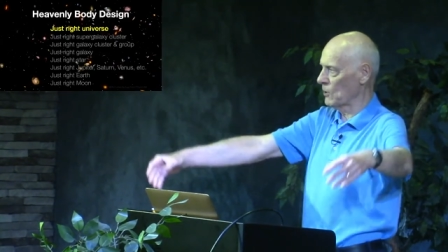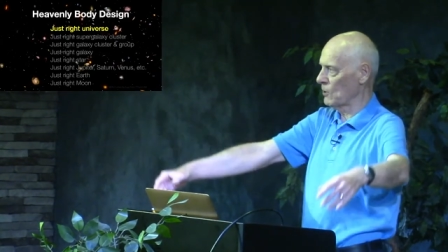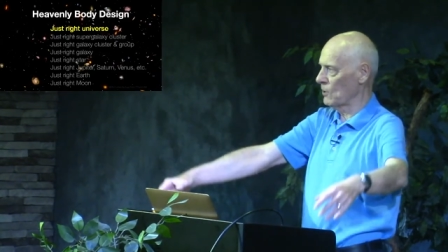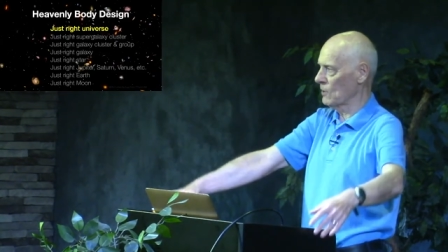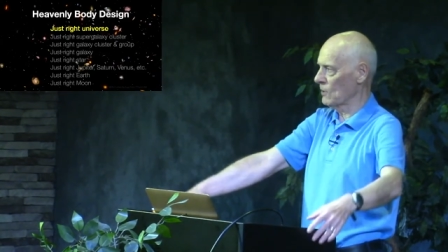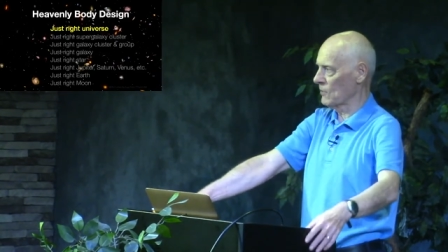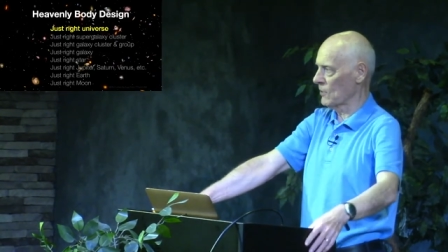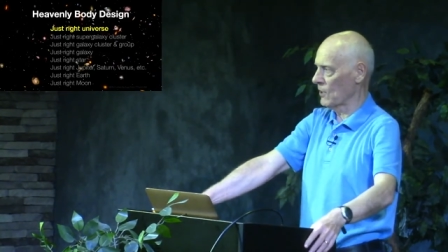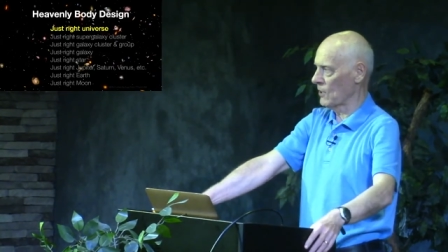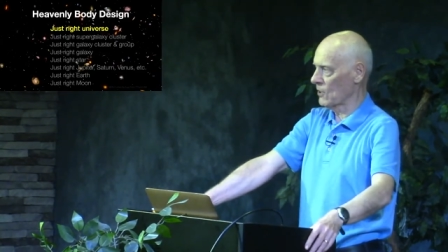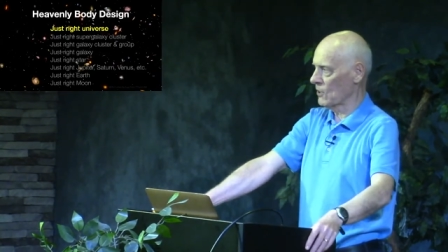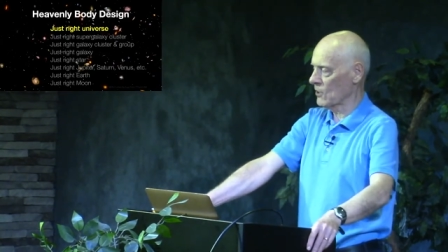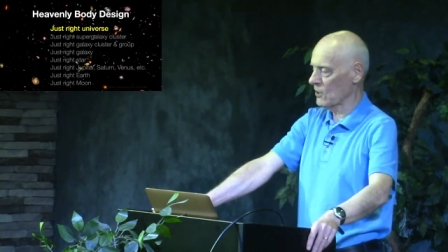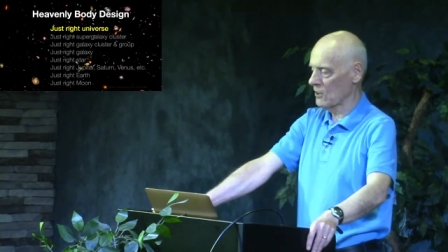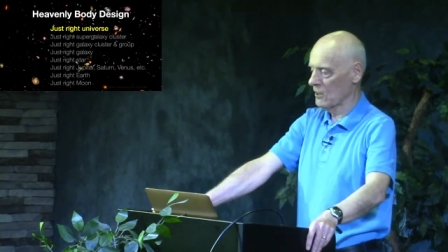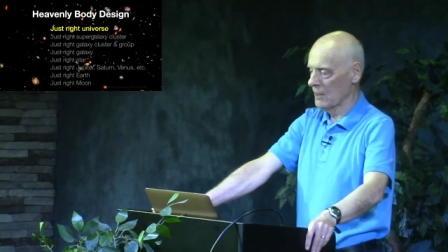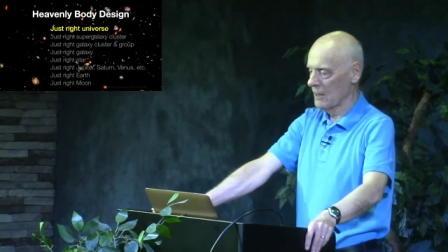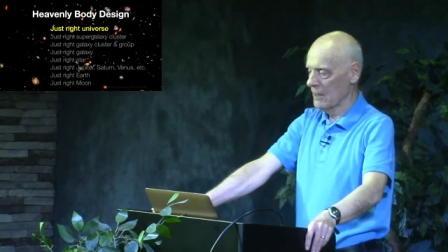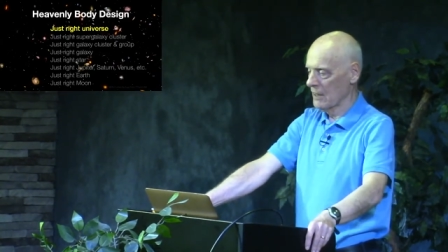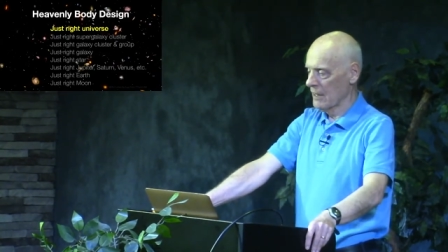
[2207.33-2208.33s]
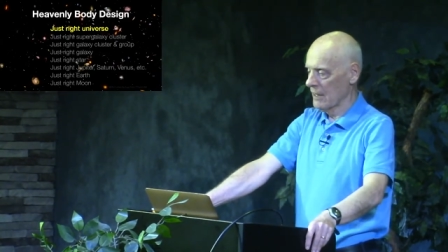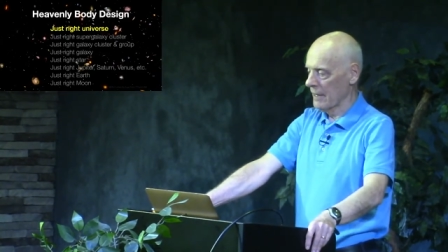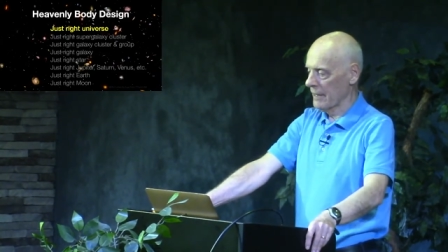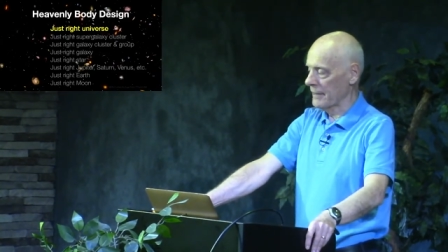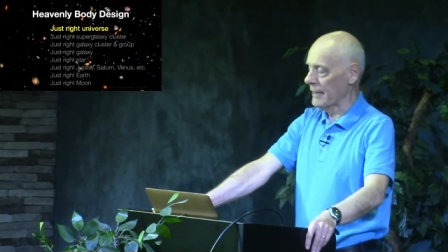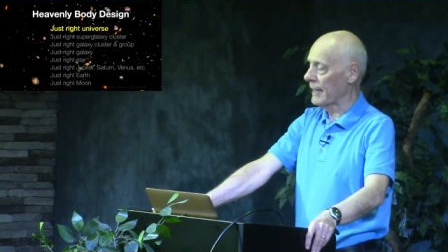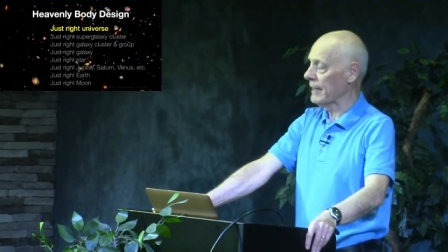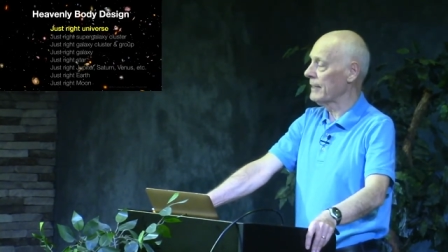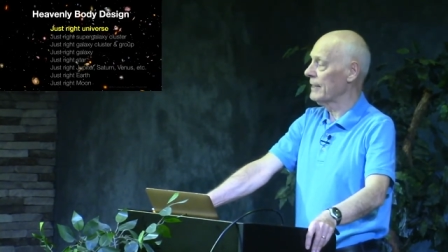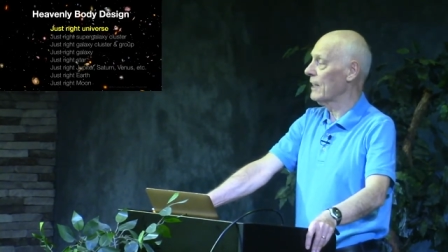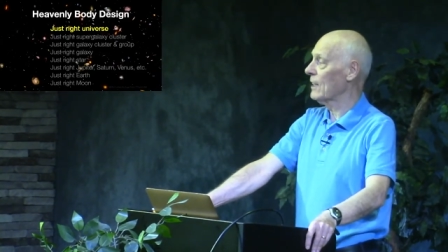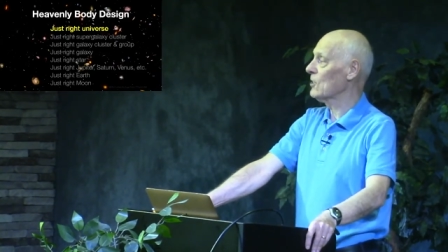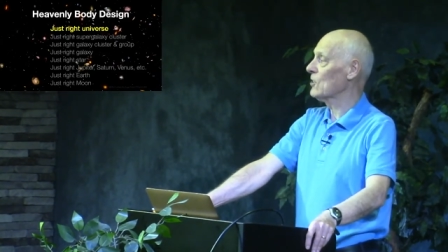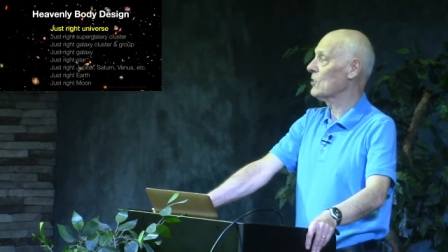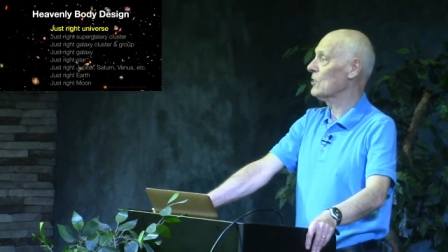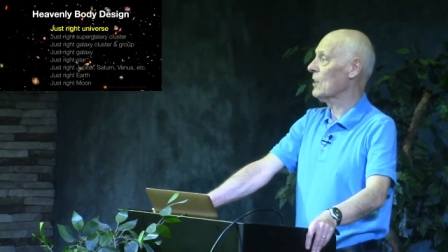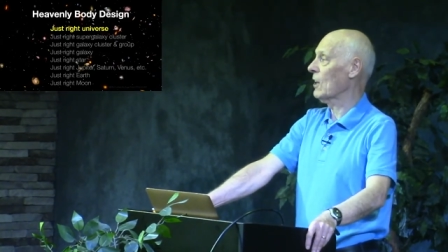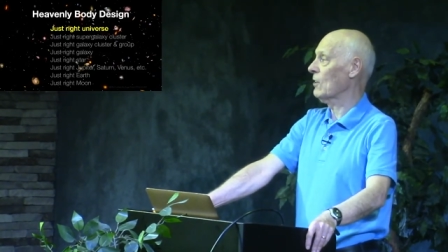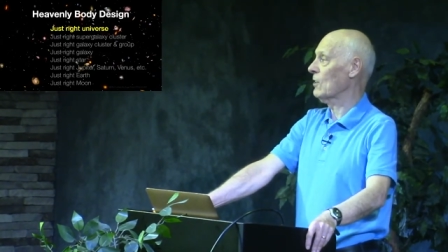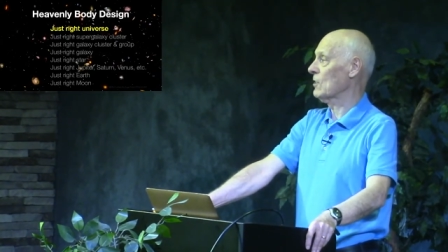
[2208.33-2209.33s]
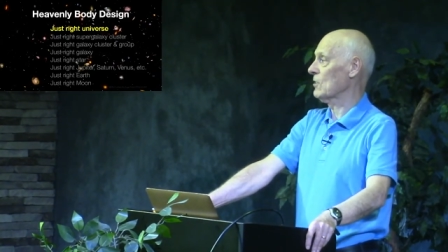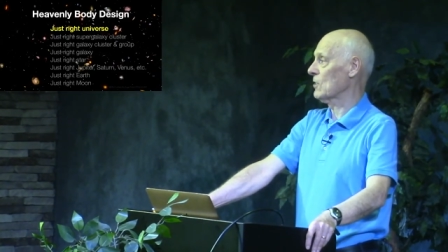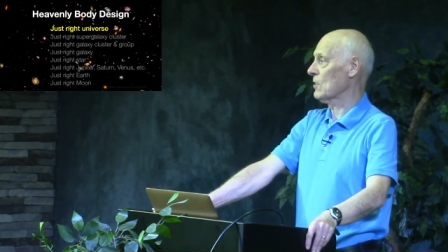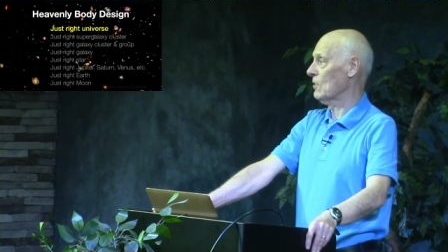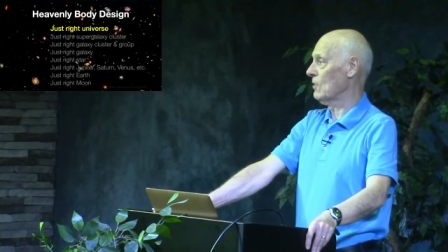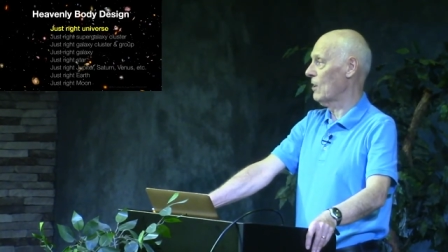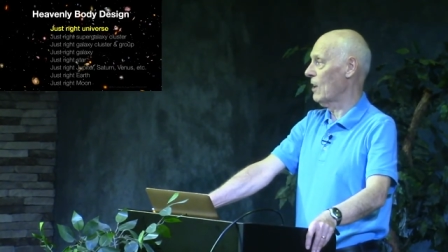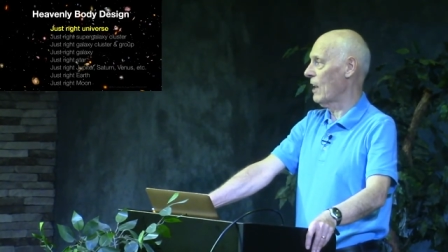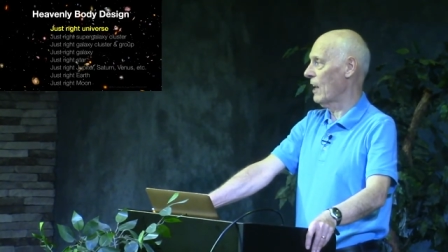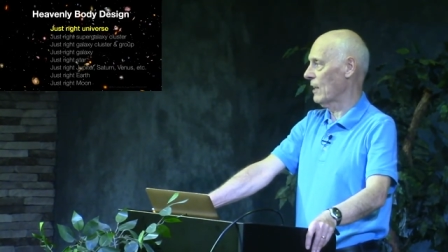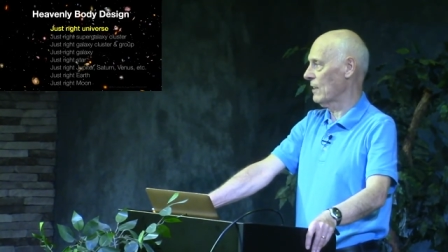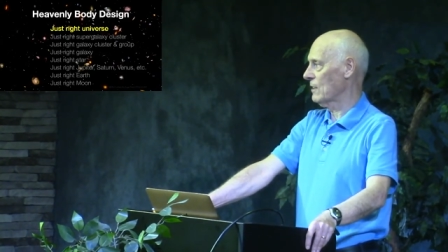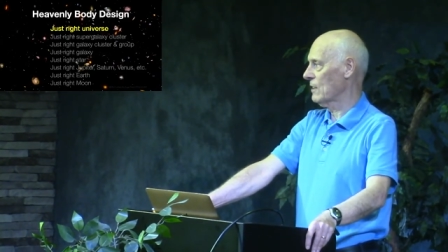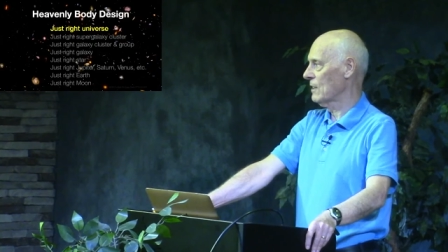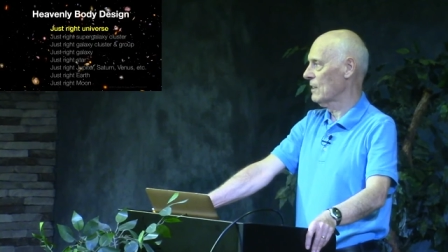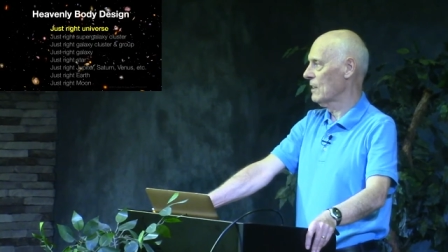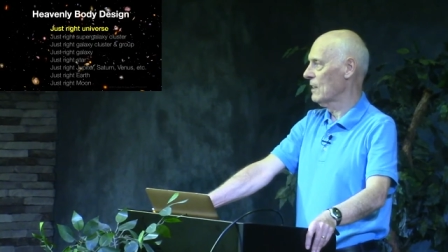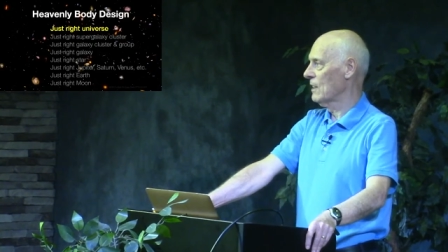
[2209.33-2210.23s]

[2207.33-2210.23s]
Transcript: universe, that does tell us a lot